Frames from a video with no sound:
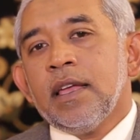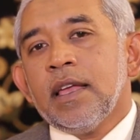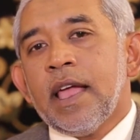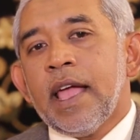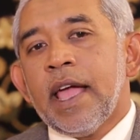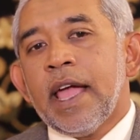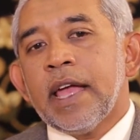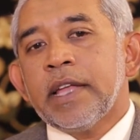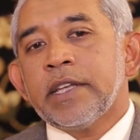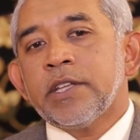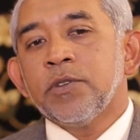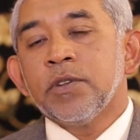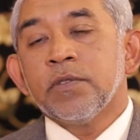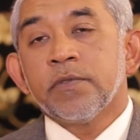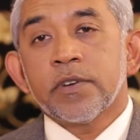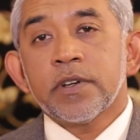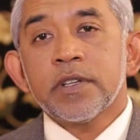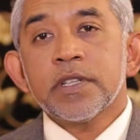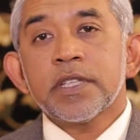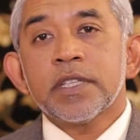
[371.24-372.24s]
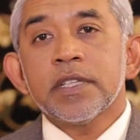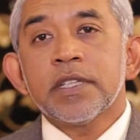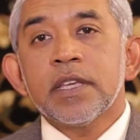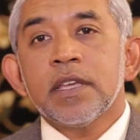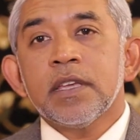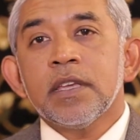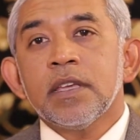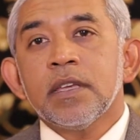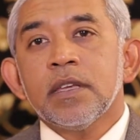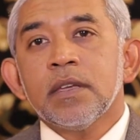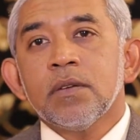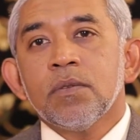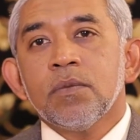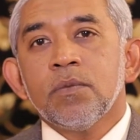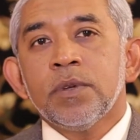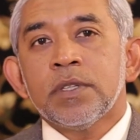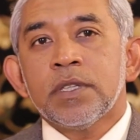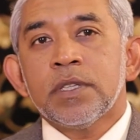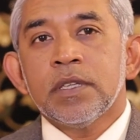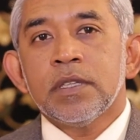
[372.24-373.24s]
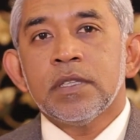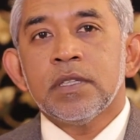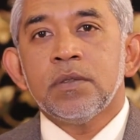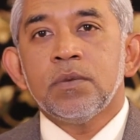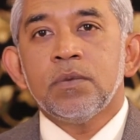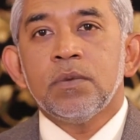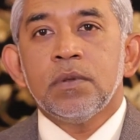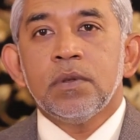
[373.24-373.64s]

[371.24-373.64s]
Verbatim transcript: at a university which is